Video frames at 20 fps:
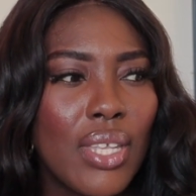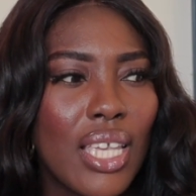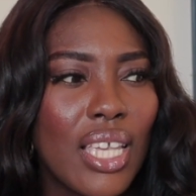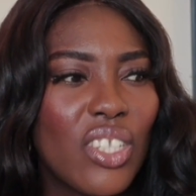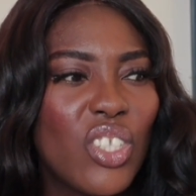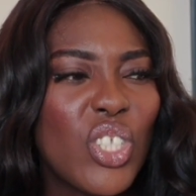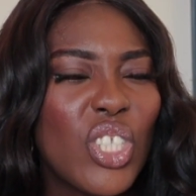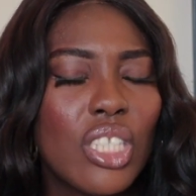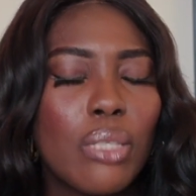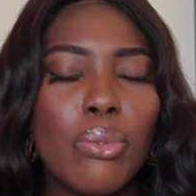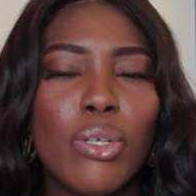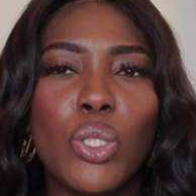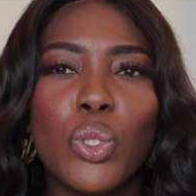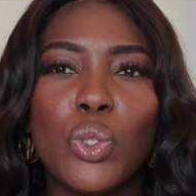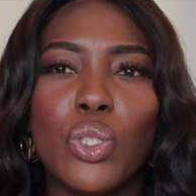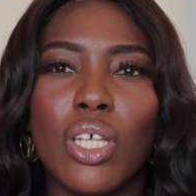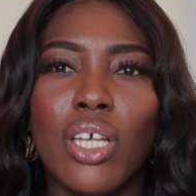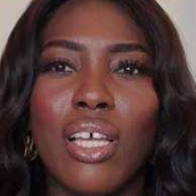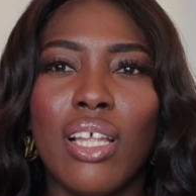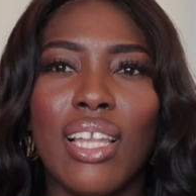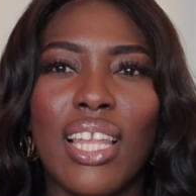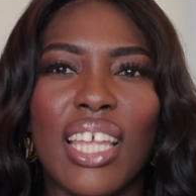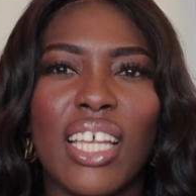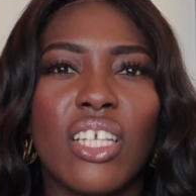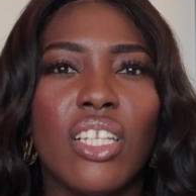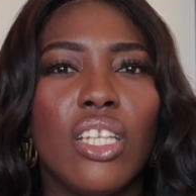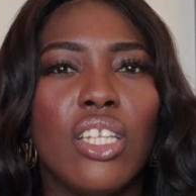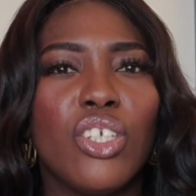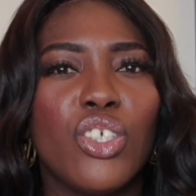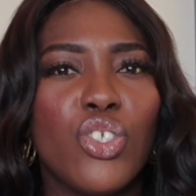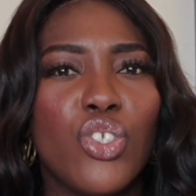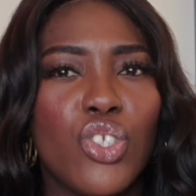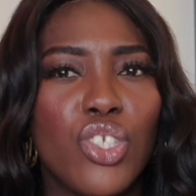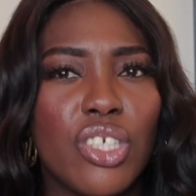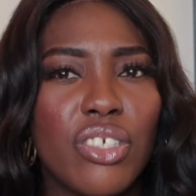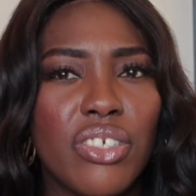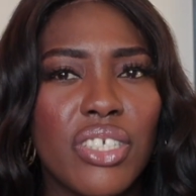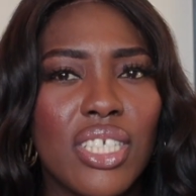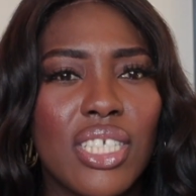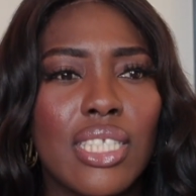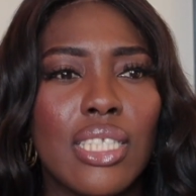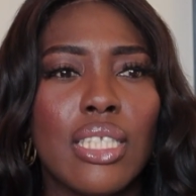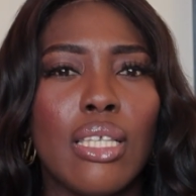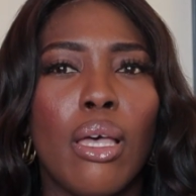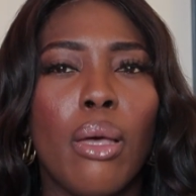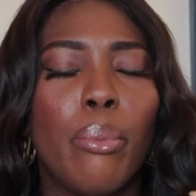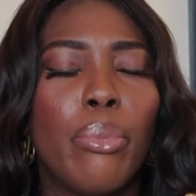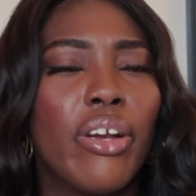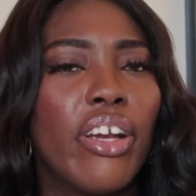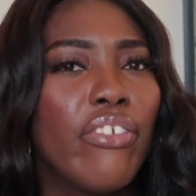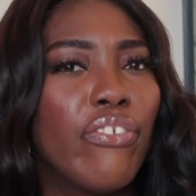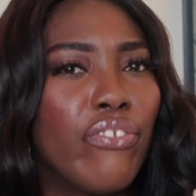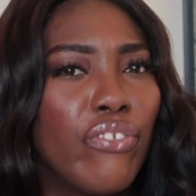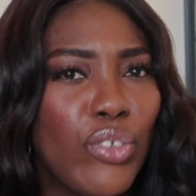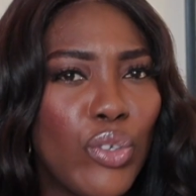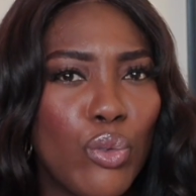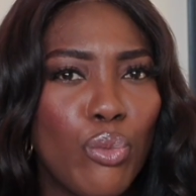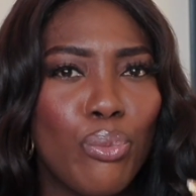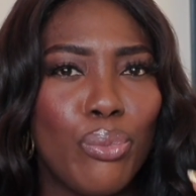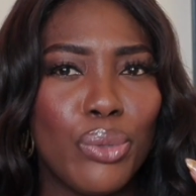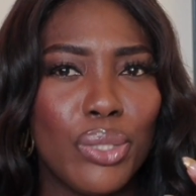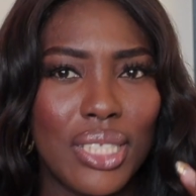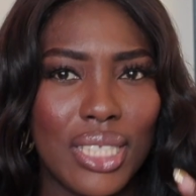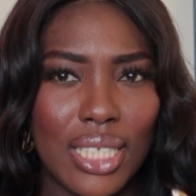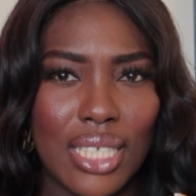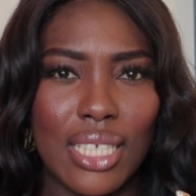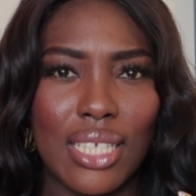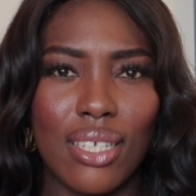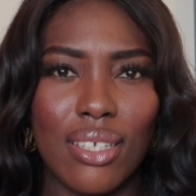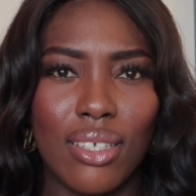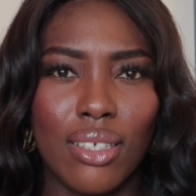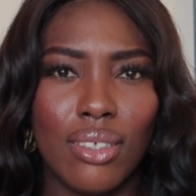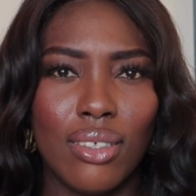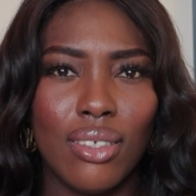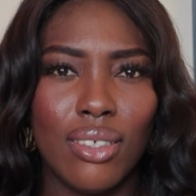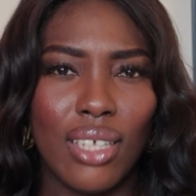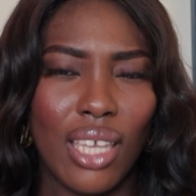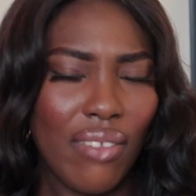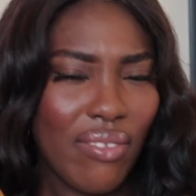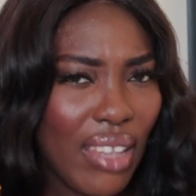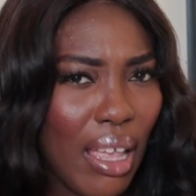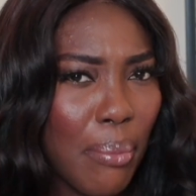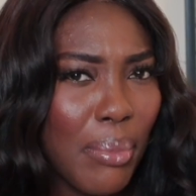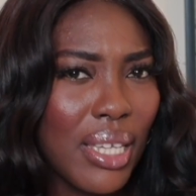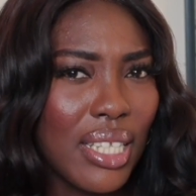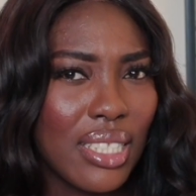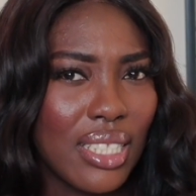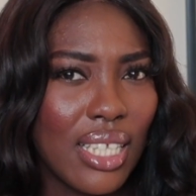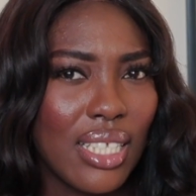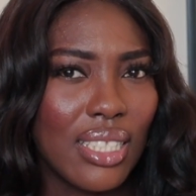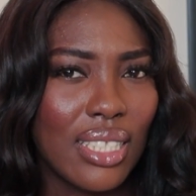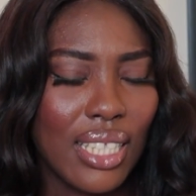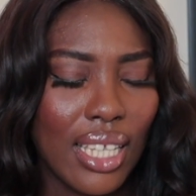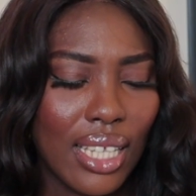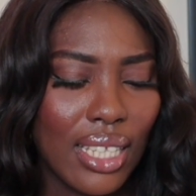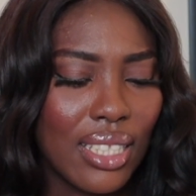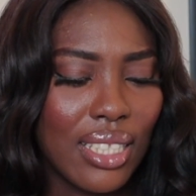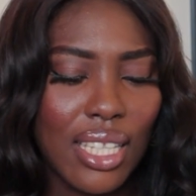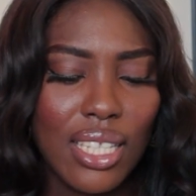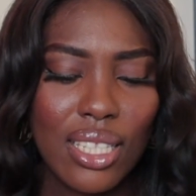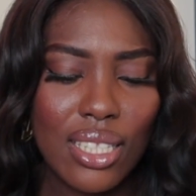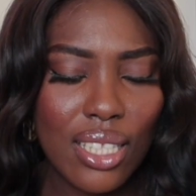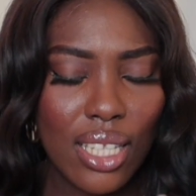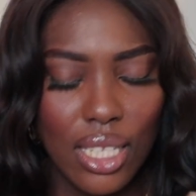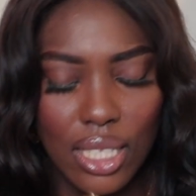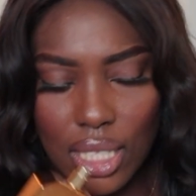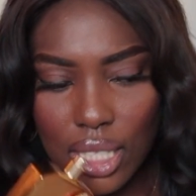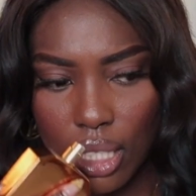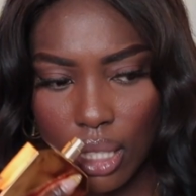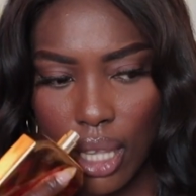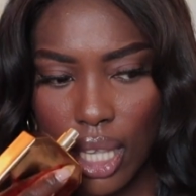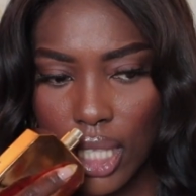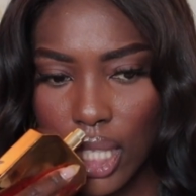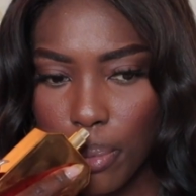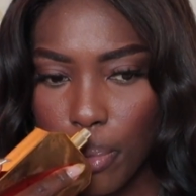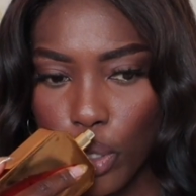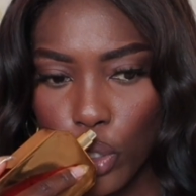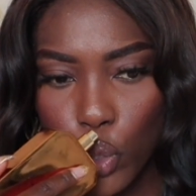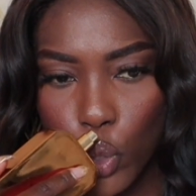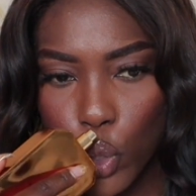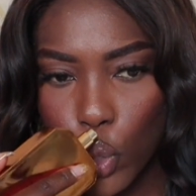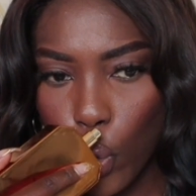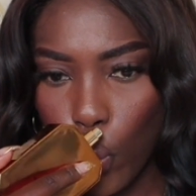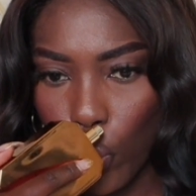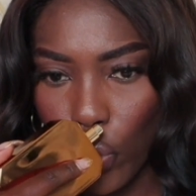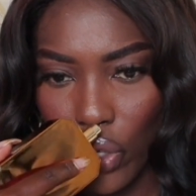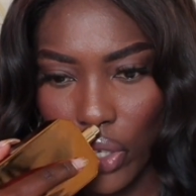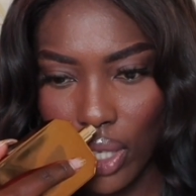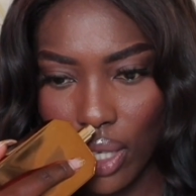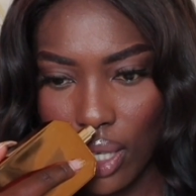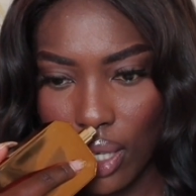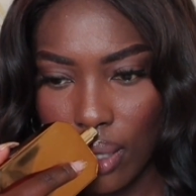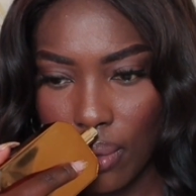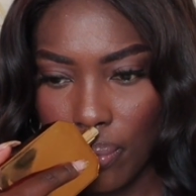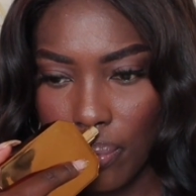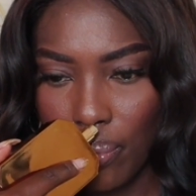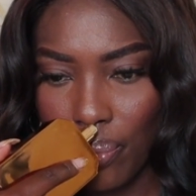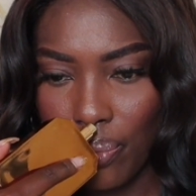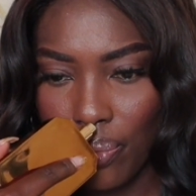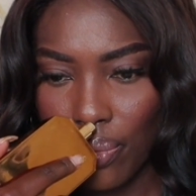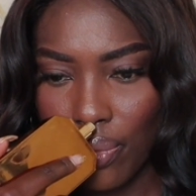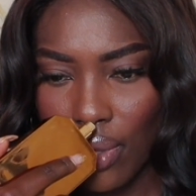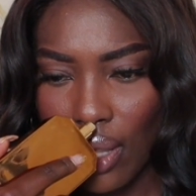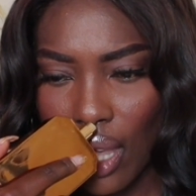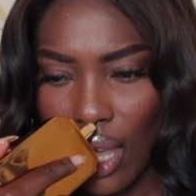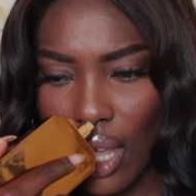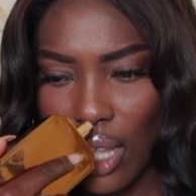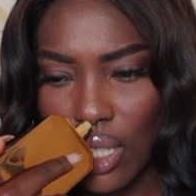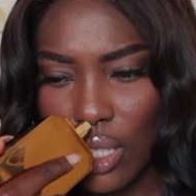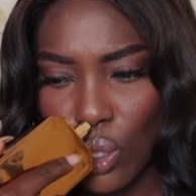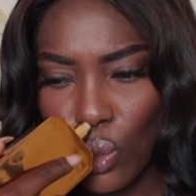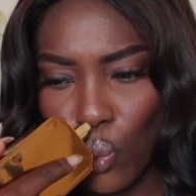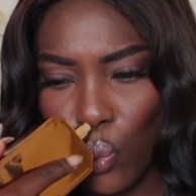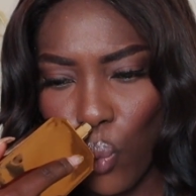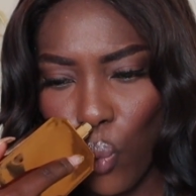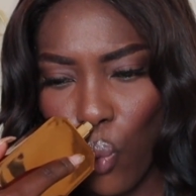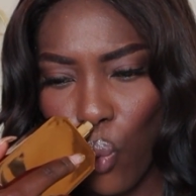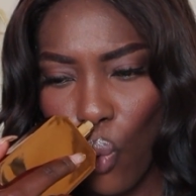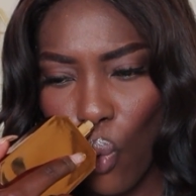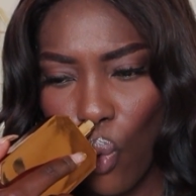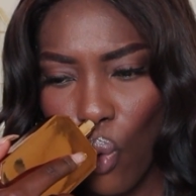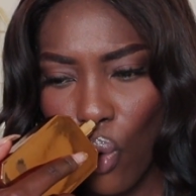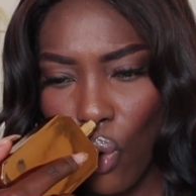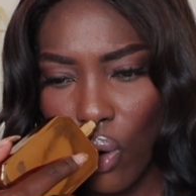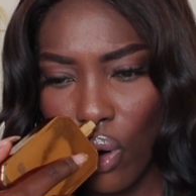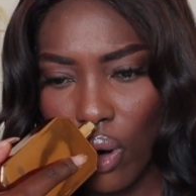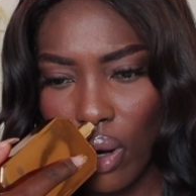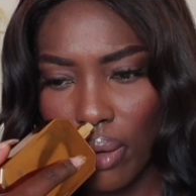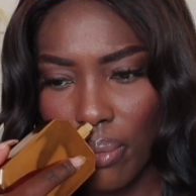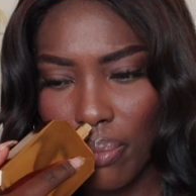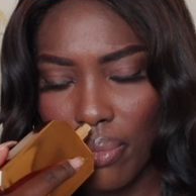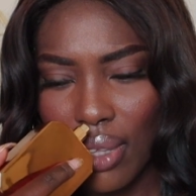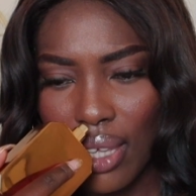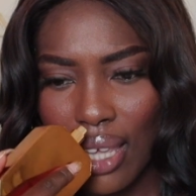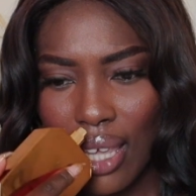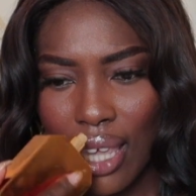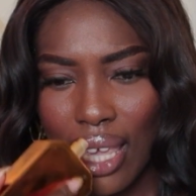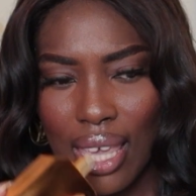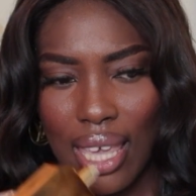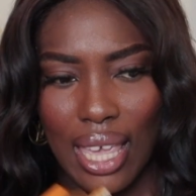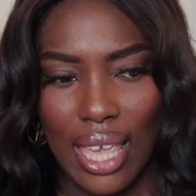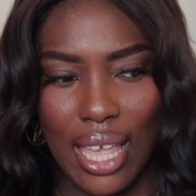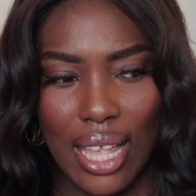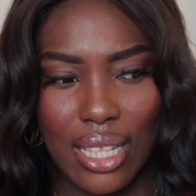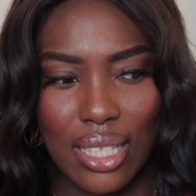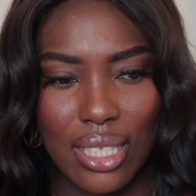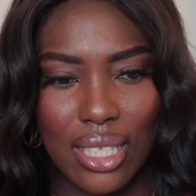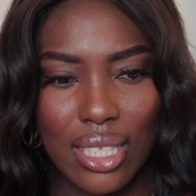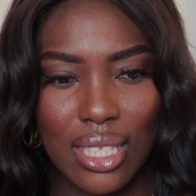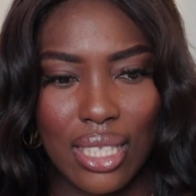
it just smells like a luxurious perfume boutique, if that makes sense. Like this it smells so good. It's warm. I